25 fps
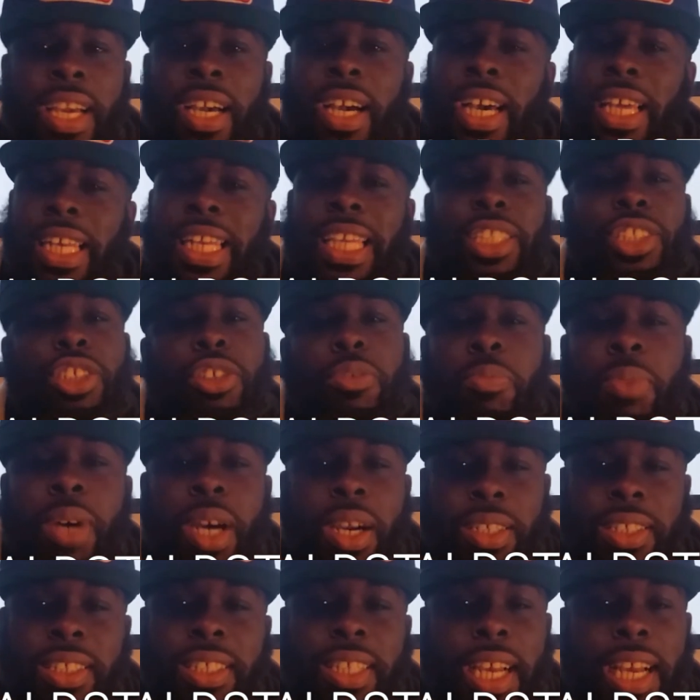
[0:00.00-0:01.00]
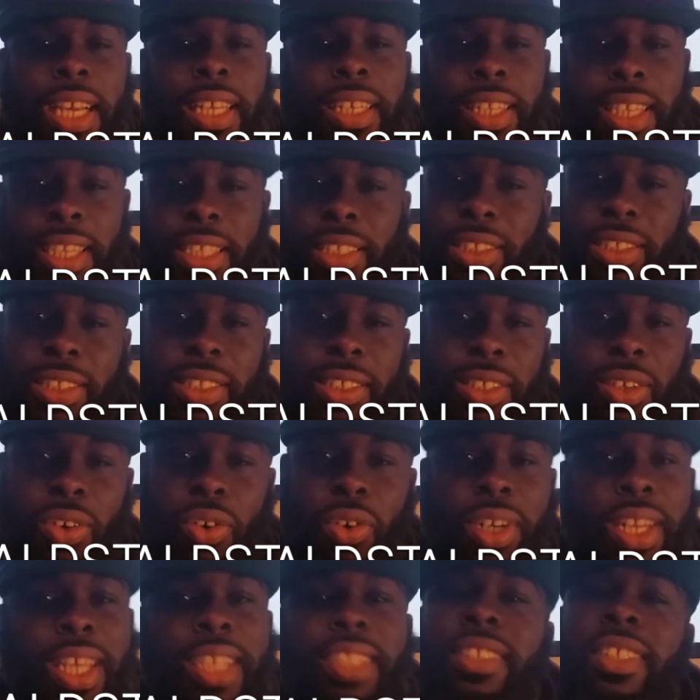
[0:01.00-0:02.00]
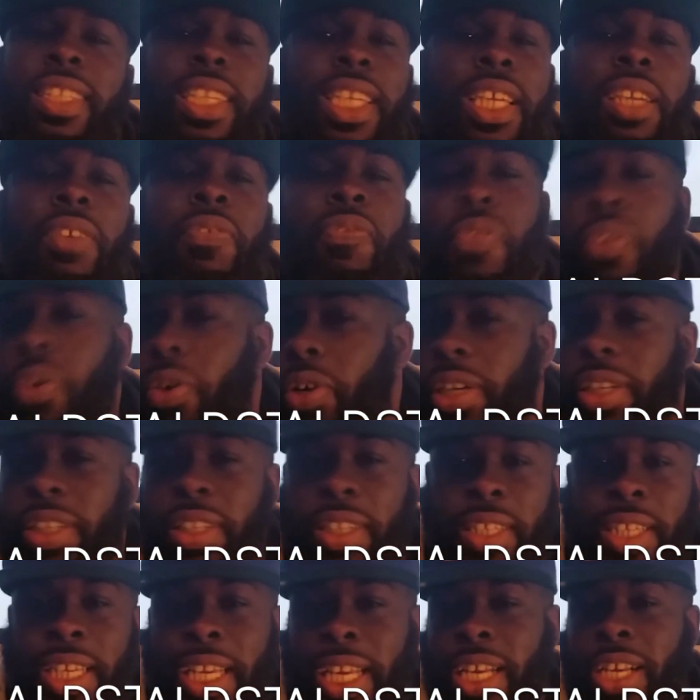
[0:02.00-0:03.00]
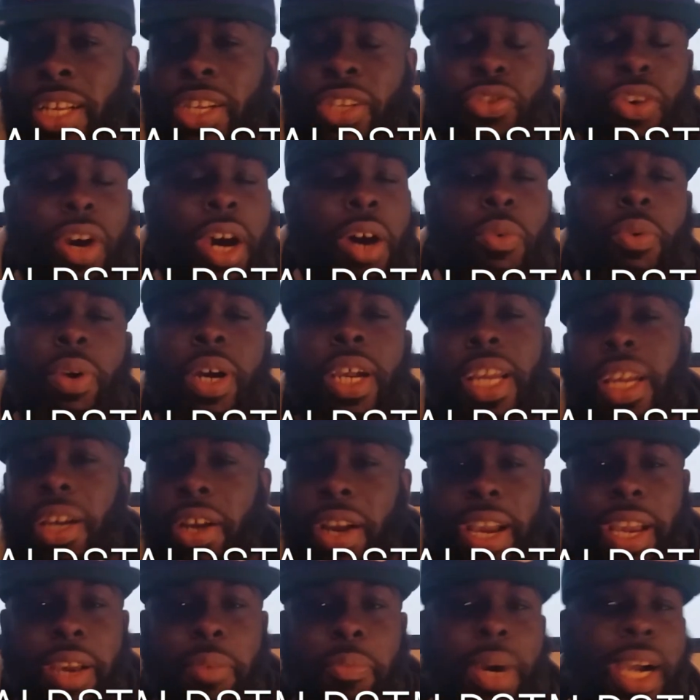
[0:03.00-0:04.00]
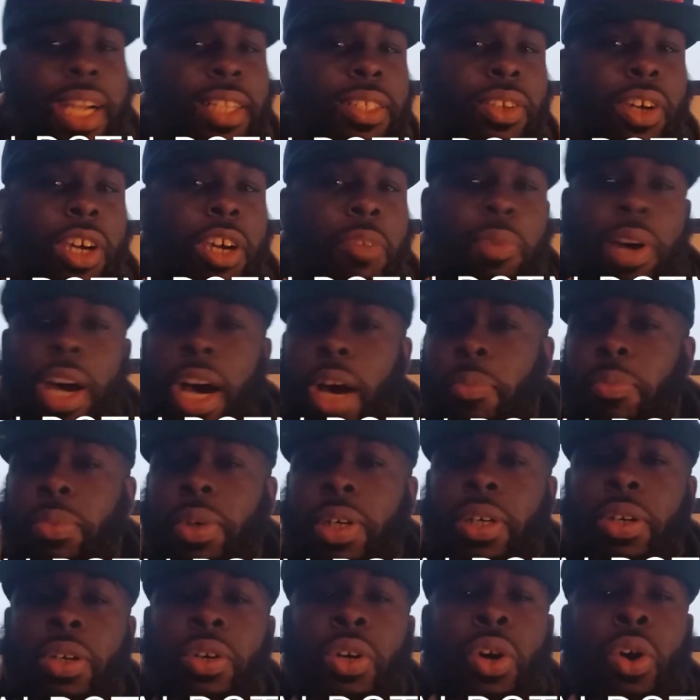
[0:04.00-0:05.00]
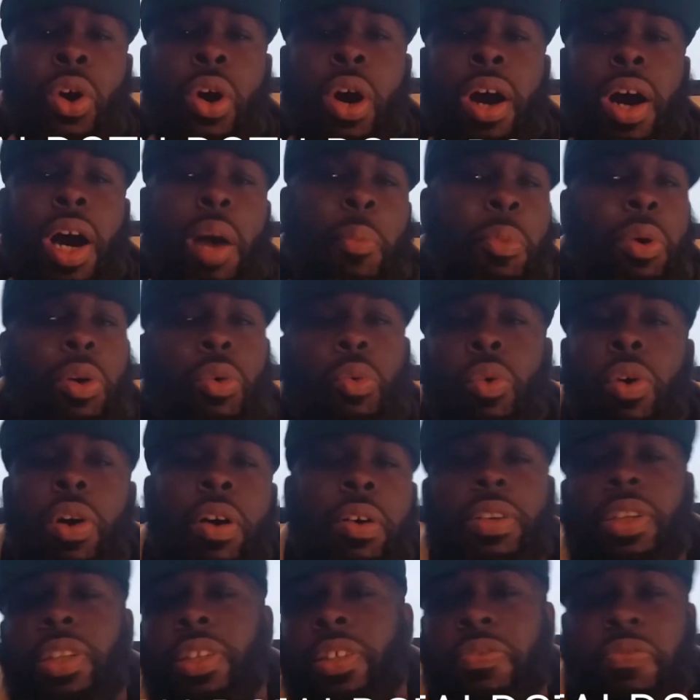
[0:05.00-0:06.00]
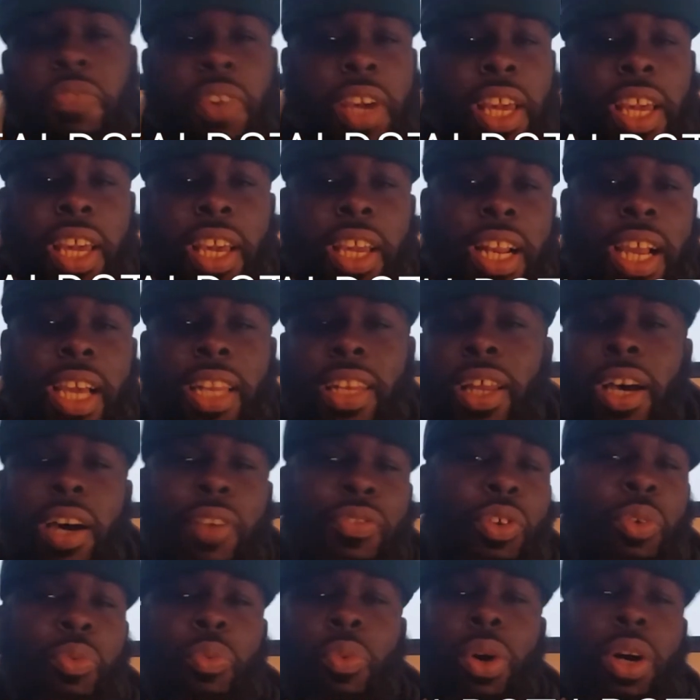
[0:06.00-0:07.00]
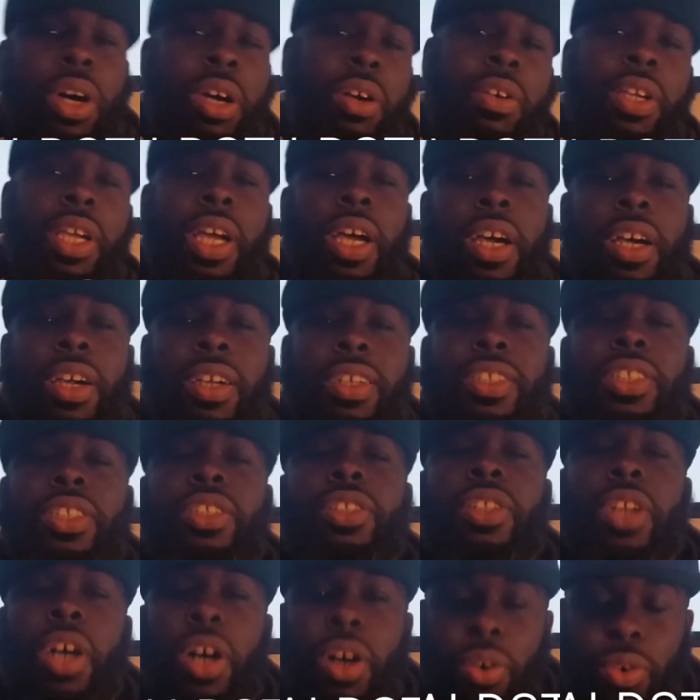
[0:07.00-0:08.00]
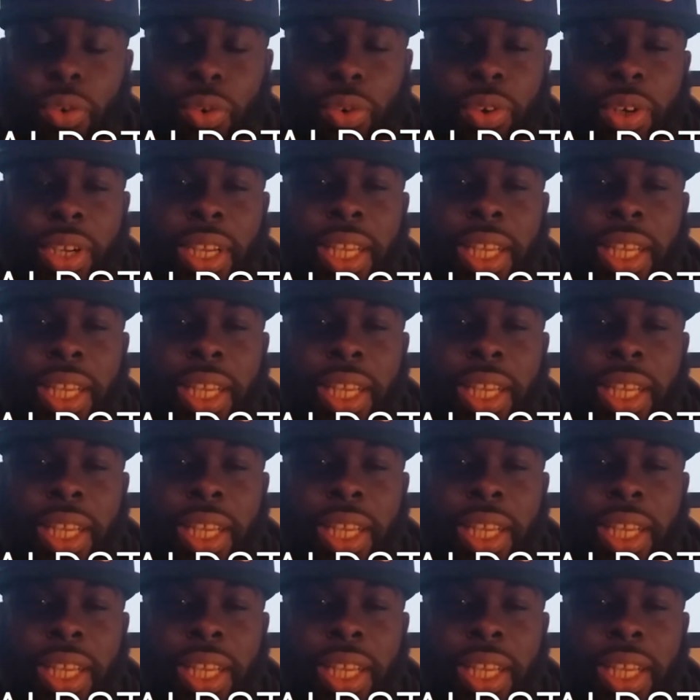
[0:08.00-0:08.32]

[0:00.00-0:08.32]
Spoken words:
Unless you're Marshawn Lynch, or unless you're E40. I don't want to hear everybody talking about I'm a Warriors fan. I love the Warriors. No.